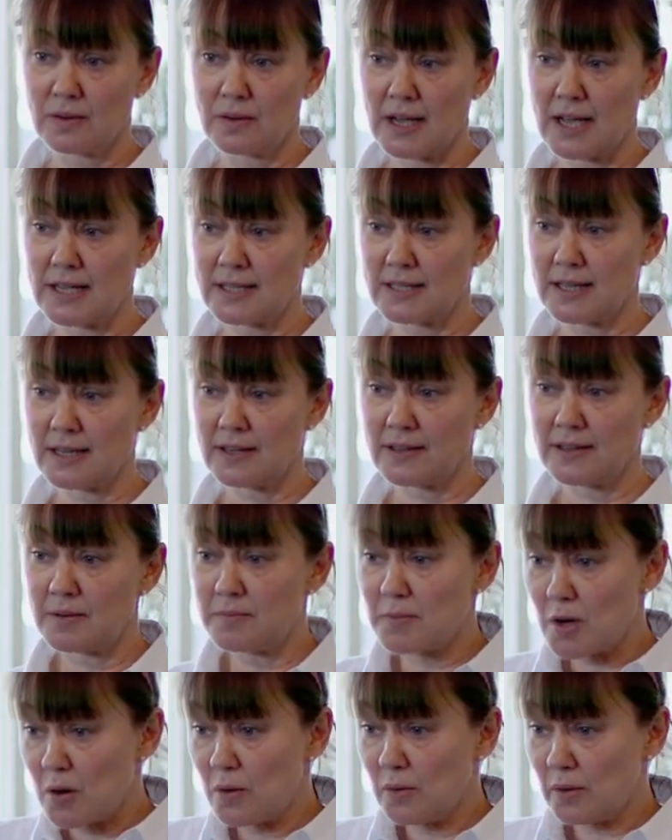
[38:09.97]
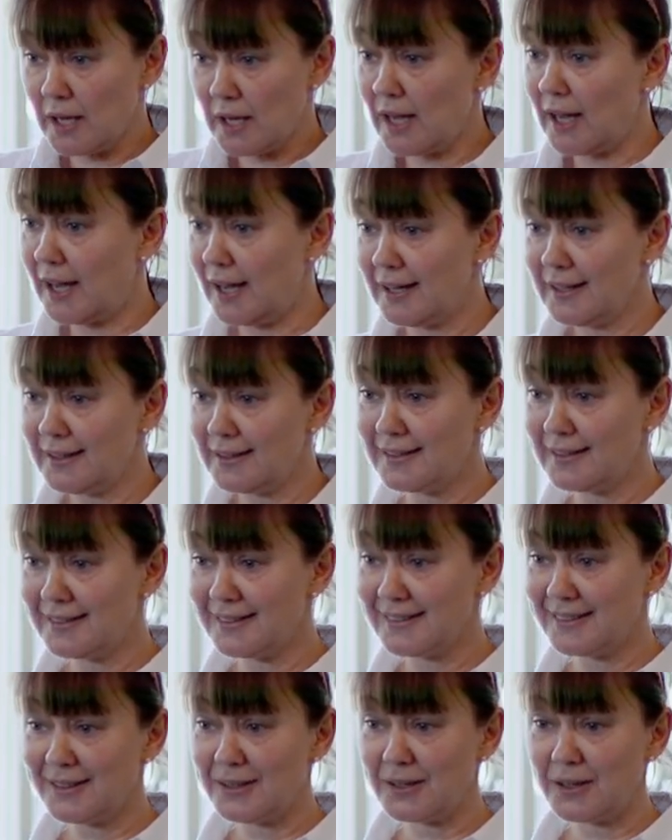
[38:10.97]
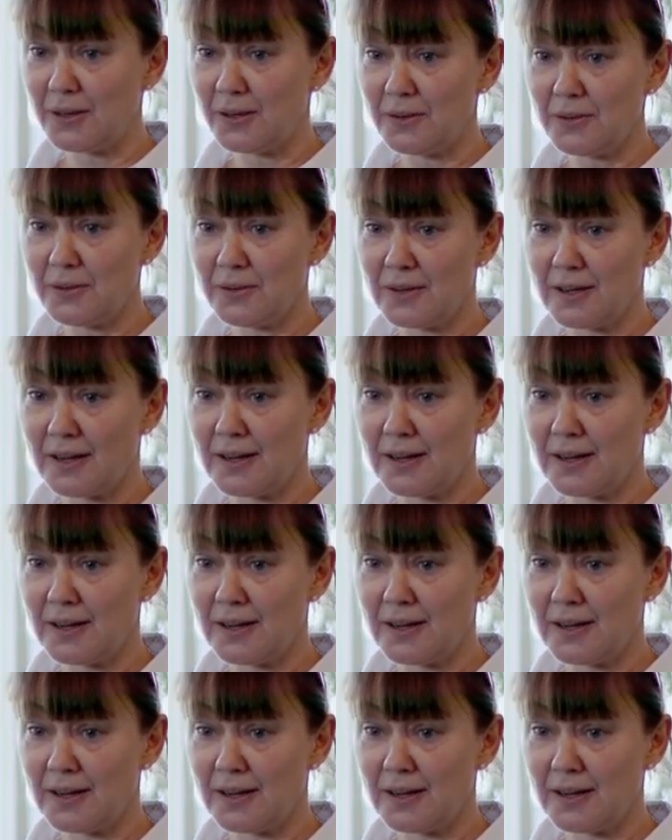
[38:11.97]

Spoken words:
I say to them, okay, you know,